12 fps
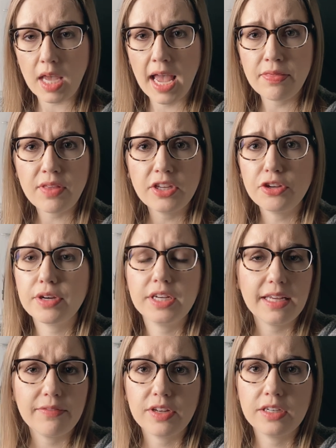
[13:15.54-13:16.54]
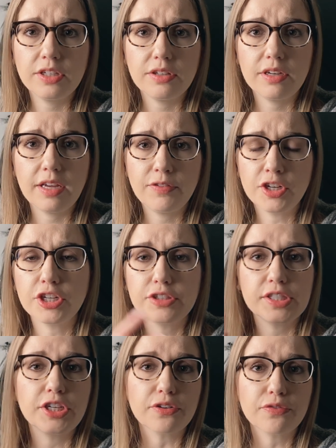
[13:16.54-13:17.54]
And then you could even, if you're
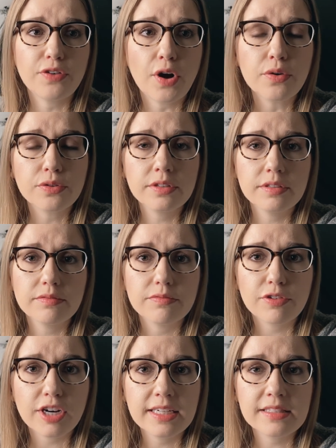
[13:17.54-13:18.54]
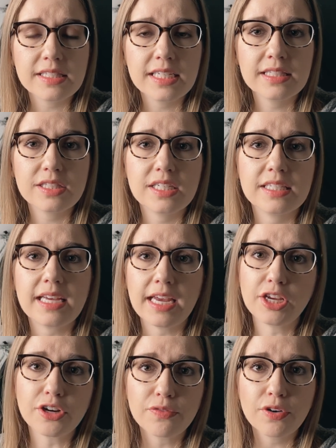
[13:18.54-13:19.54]
using your phone, for instance, to
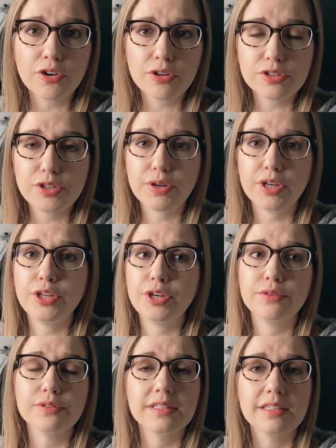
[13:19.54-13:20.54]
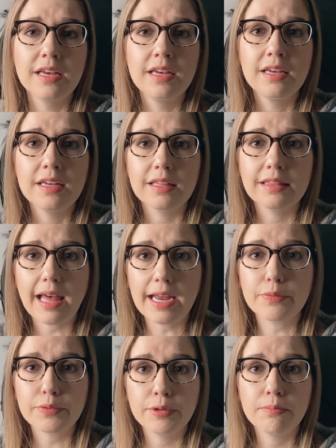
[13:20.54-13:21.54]
take your photos, you could use
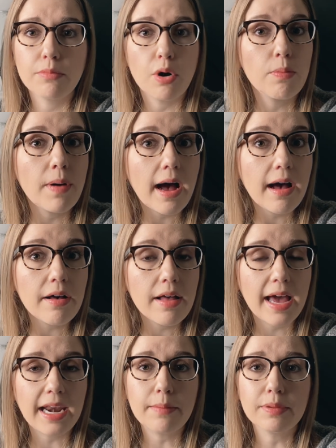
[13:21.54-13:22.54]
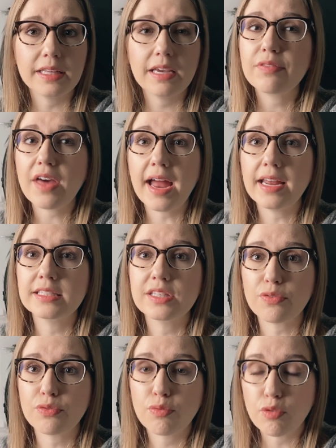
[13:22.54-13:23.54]
Lightroom Mobile. And I believe that is a
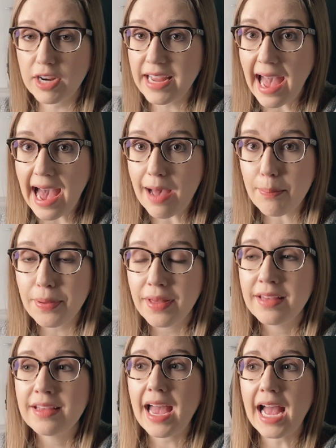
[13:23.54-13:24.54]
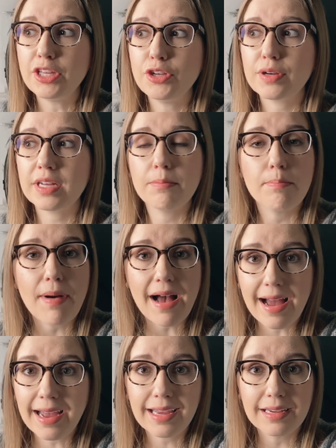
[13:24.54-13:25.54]
free app. And you can
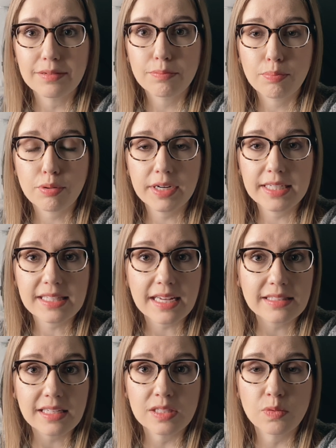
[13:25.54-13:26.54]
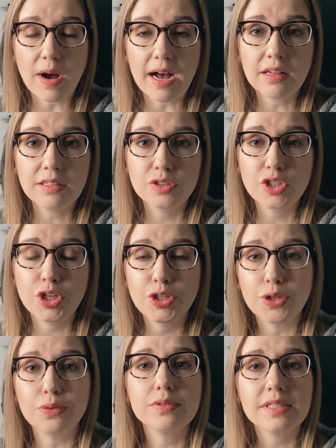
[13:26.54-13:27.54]
buy presets as well to
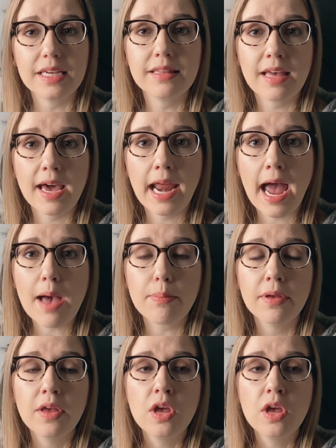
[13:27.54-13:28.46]
use in that app.